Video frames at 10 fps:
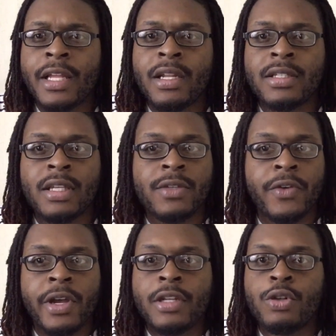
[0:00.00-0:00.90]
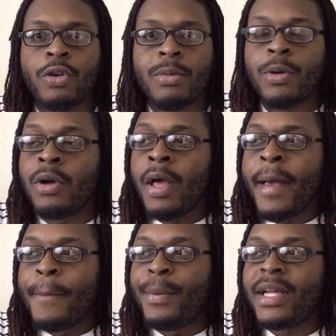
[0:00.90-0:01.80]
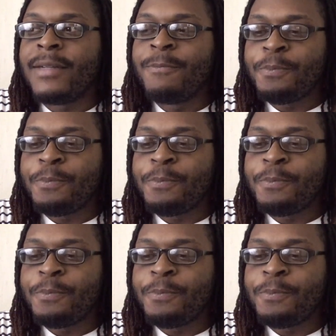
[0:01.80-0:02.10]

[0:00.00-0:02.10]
and is very enjoyable. But,